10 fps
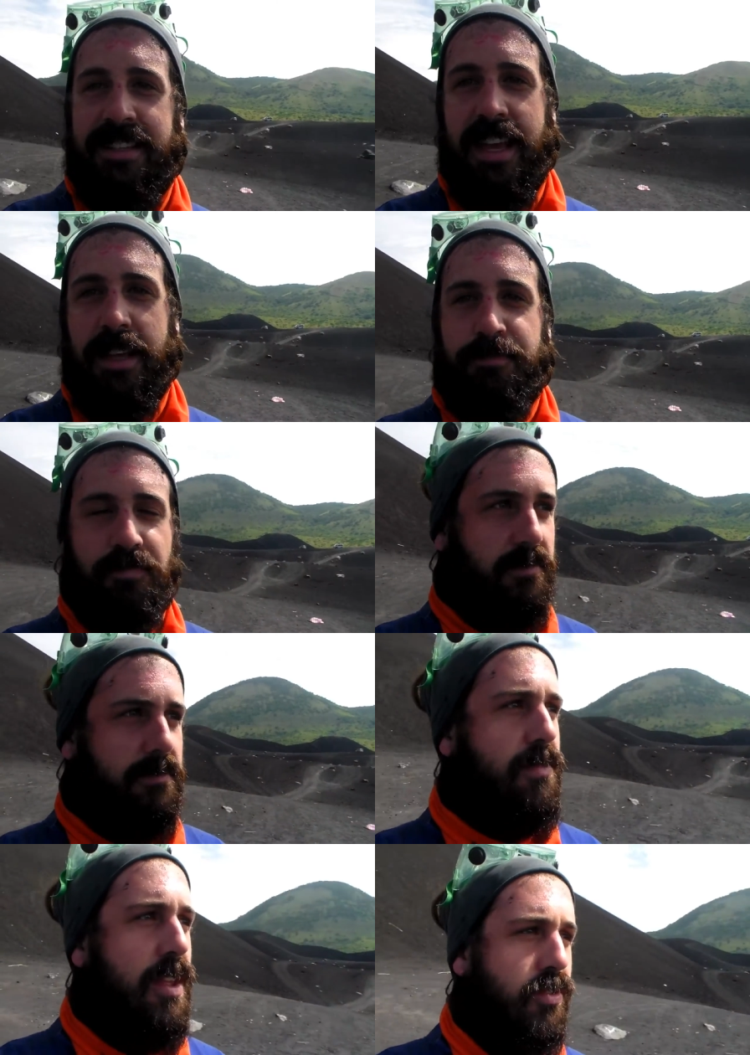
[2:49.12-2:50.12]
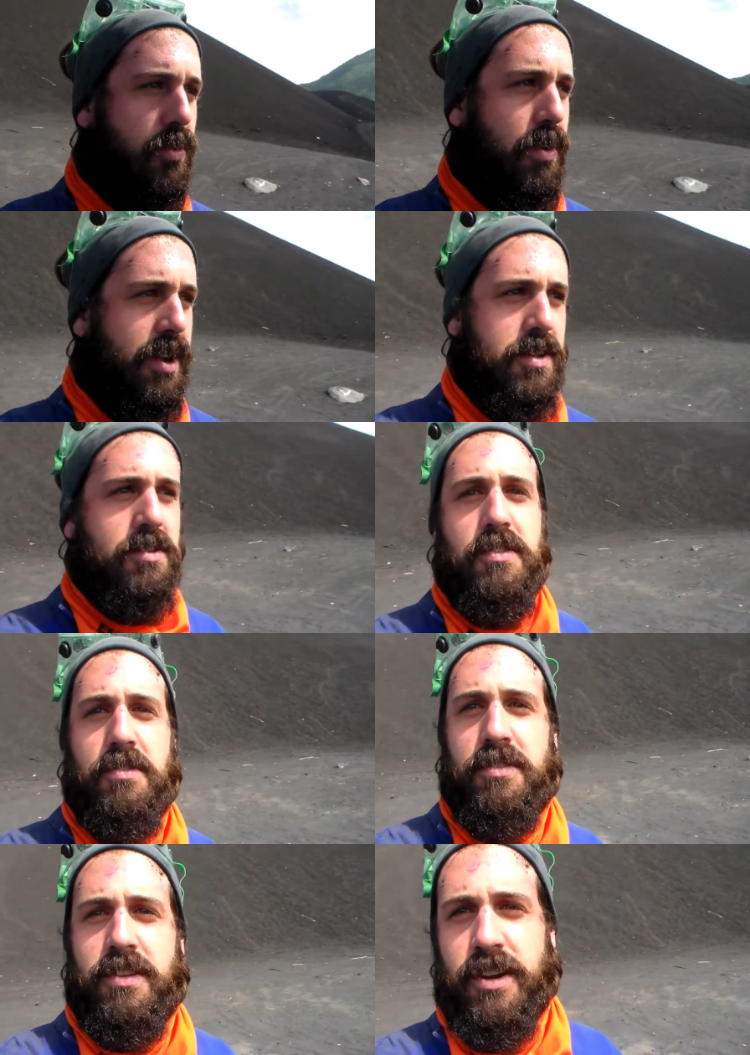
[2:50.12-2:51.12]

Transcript: say whatever you do,